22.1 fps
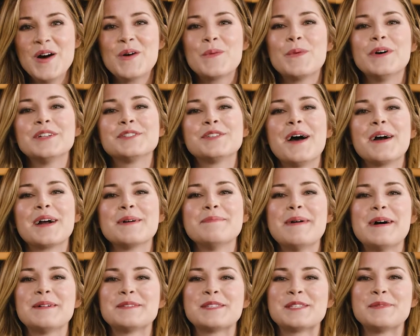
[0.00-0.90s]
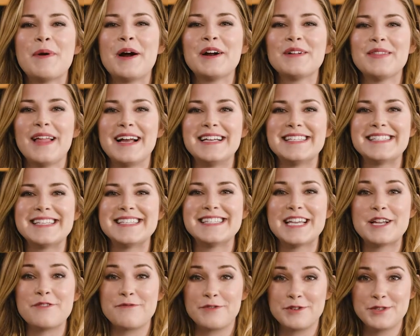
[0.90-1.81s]
We'll talk about smart
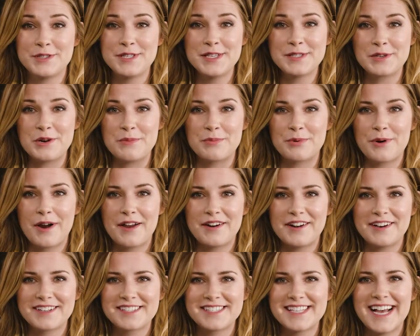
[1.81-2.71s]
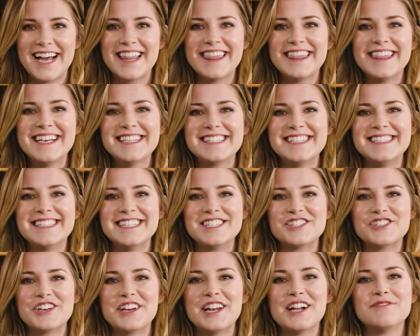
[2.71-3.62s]
licensing for Cisco products on this
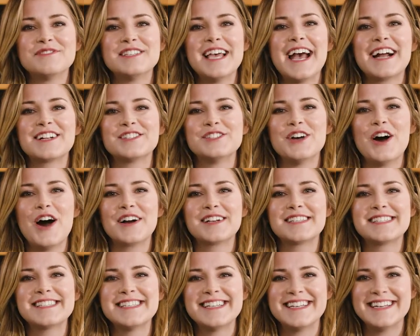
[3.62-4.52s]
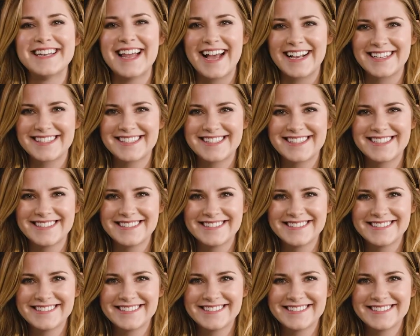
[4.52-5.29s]
edition of Tech Talks next.